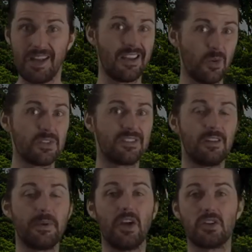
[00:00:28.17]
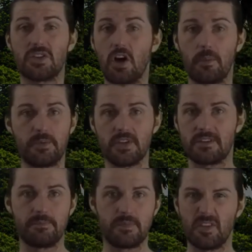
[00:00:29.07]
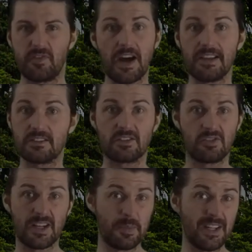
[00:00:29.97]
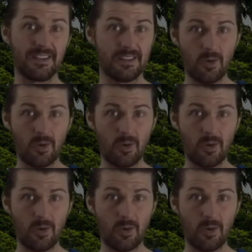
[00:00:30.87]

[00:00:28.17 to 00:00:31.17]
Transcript: let alone still be on top, just defies credibility